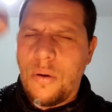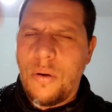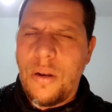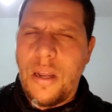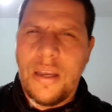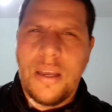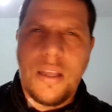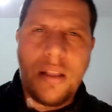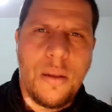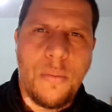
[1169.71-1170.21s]

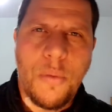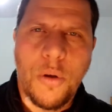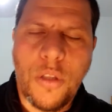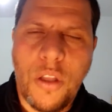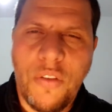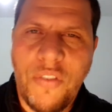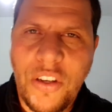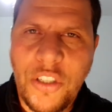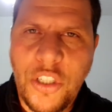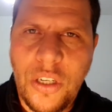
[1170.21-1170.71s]
like in the
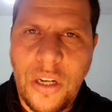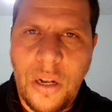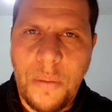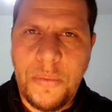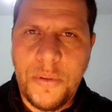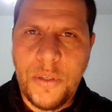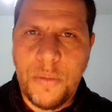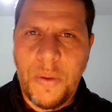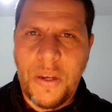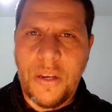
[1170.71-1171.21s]
motivational
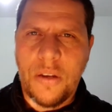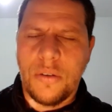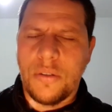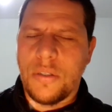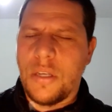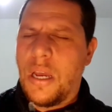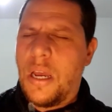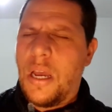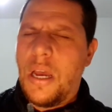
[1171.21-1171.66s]
speakers,